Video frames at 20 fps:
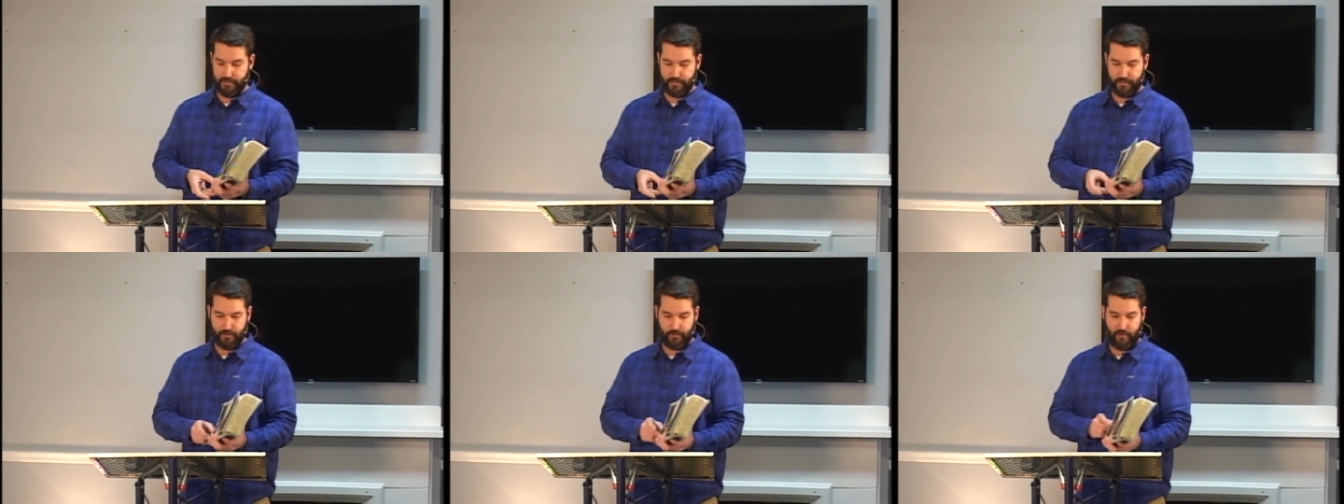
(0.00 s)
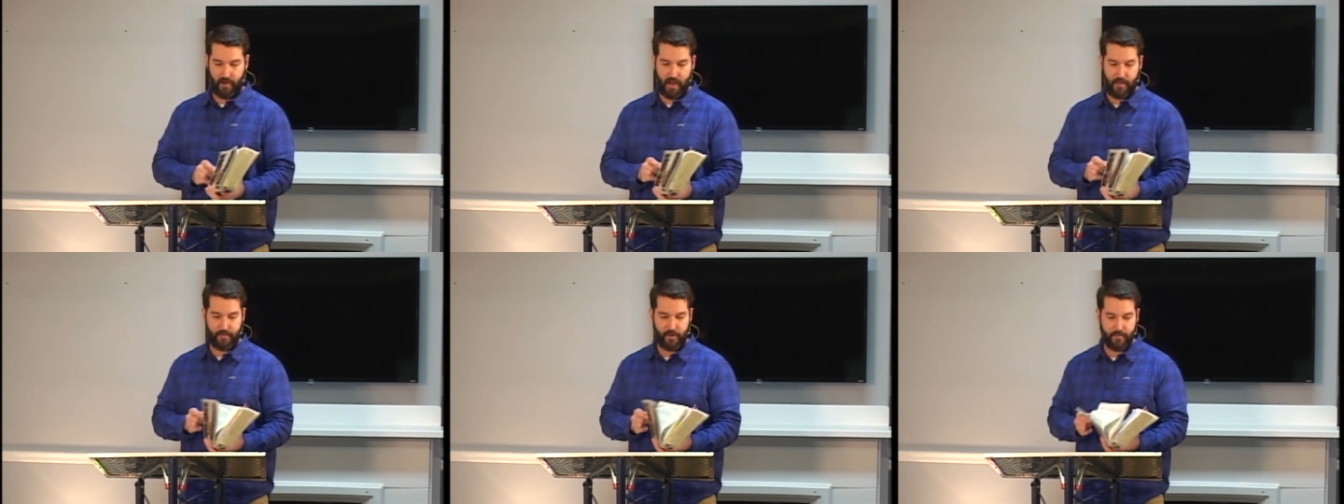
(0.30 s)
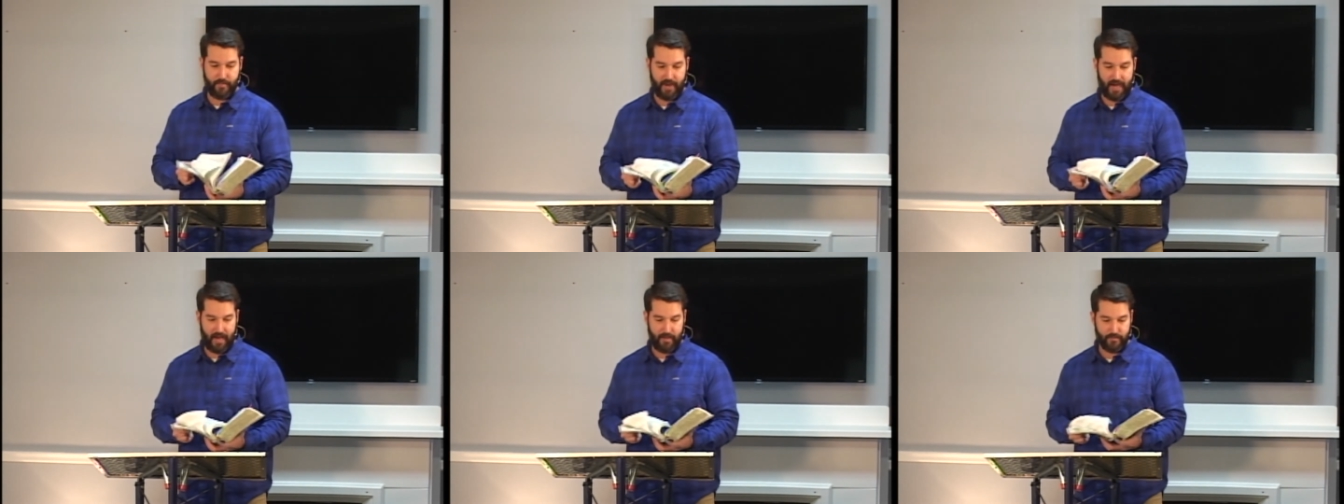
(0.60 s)
So grab your
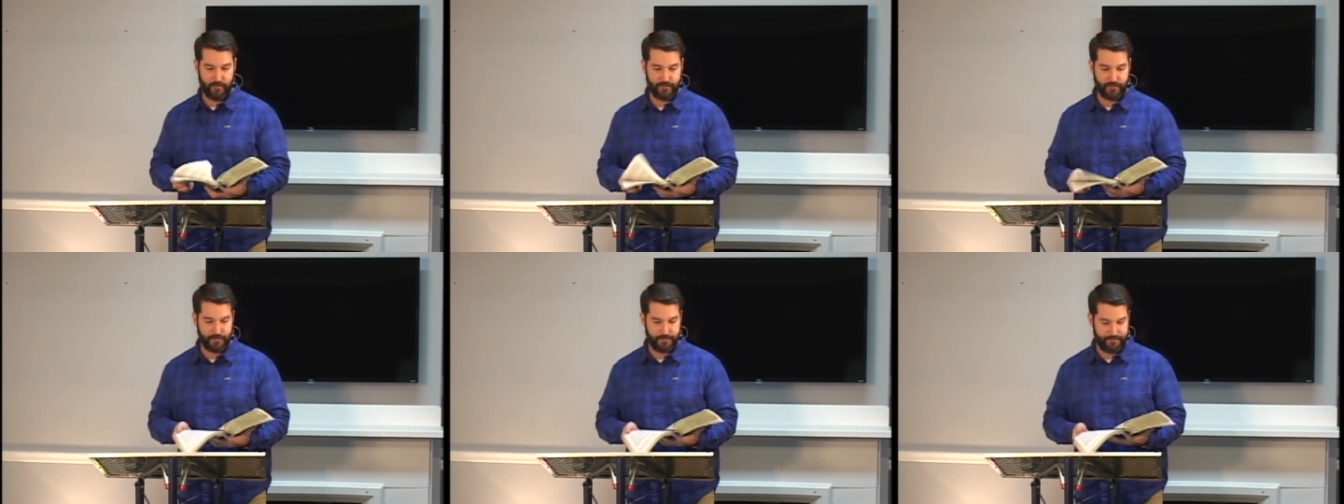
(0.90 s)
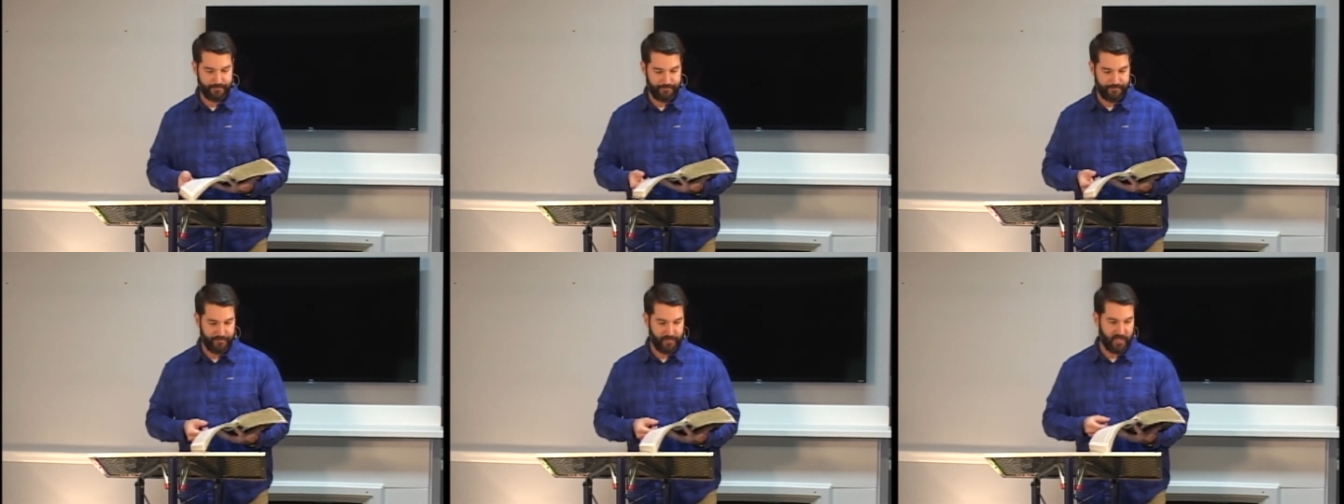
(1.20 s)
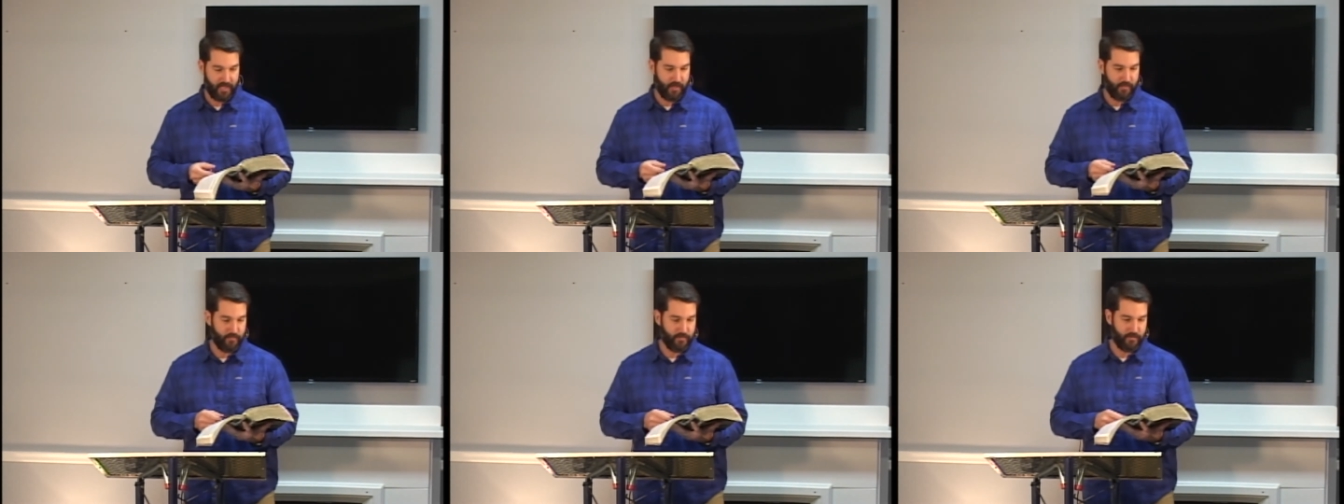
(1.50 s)
Bibles
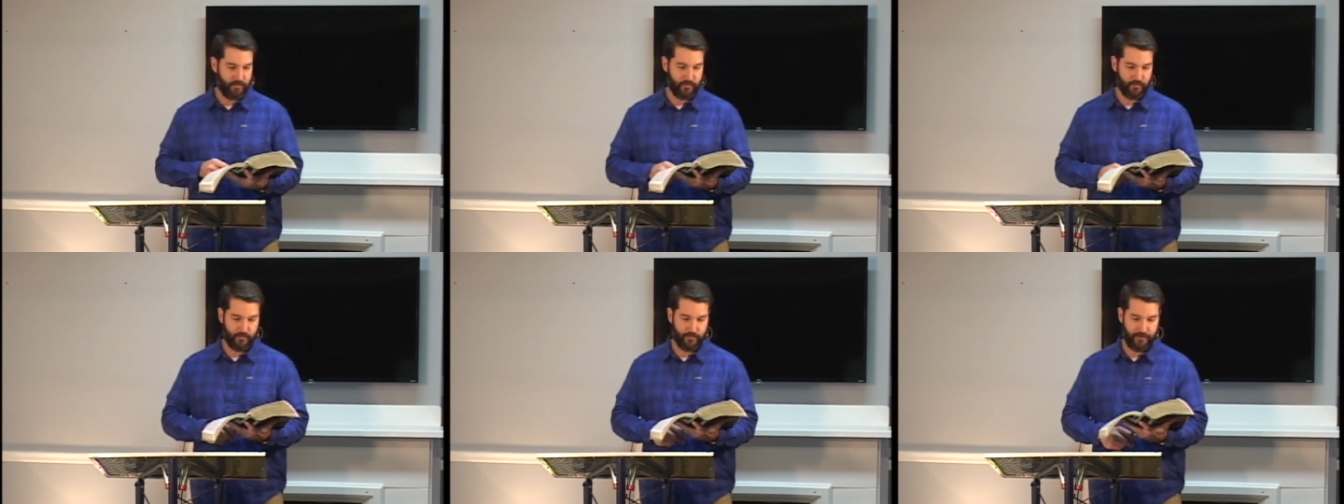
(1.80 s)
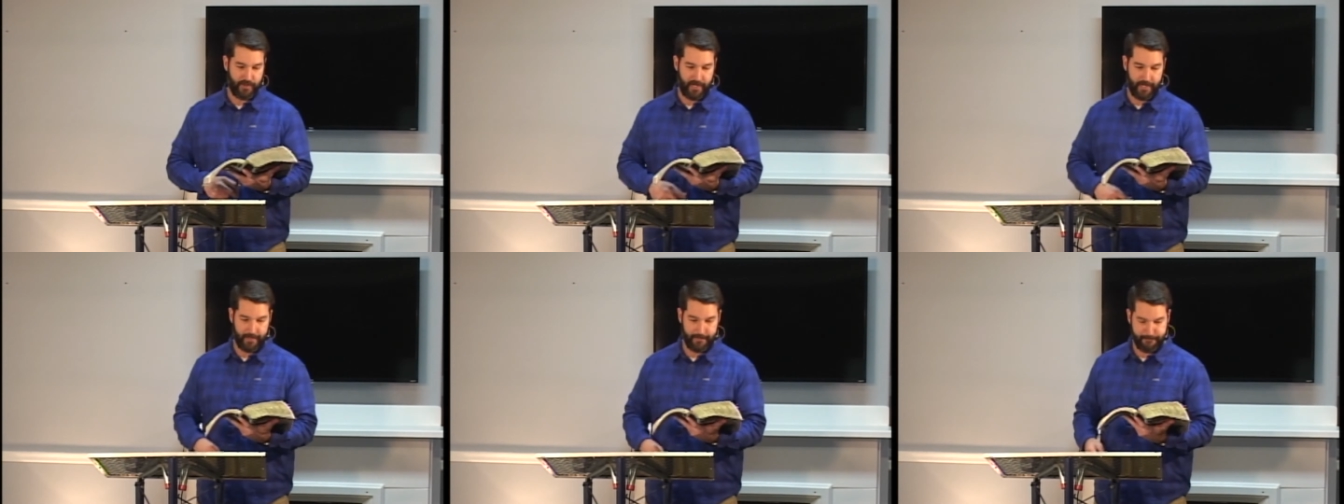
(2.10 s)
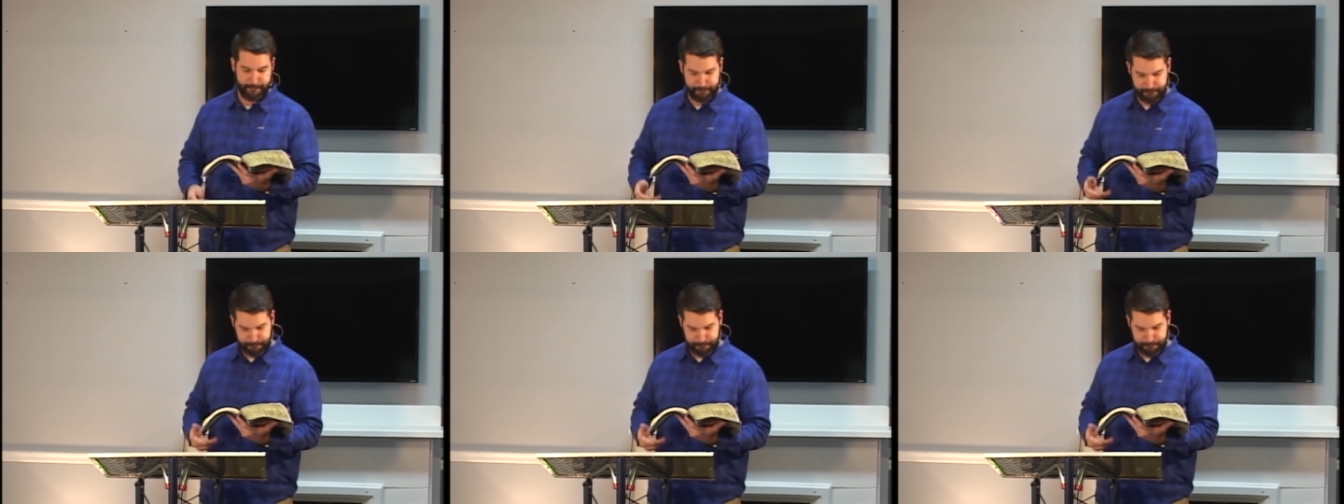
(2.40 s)
and we'll read it.